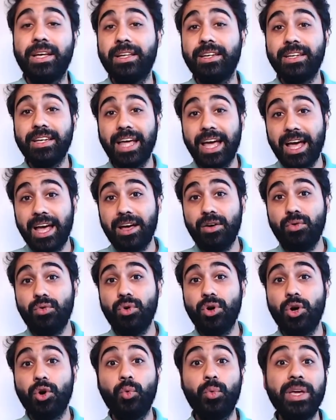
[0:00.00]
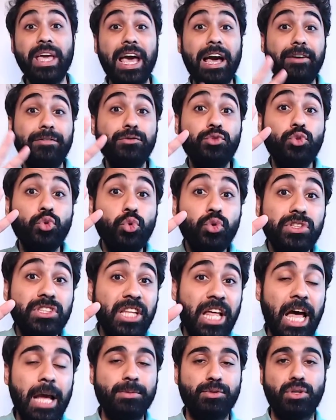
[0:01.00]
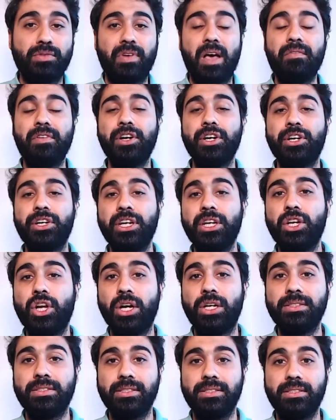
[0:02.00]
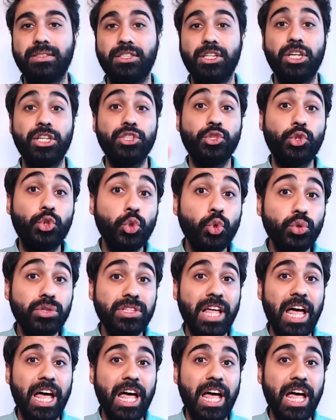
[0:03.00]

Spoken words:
Now we have two types of evergreen content, two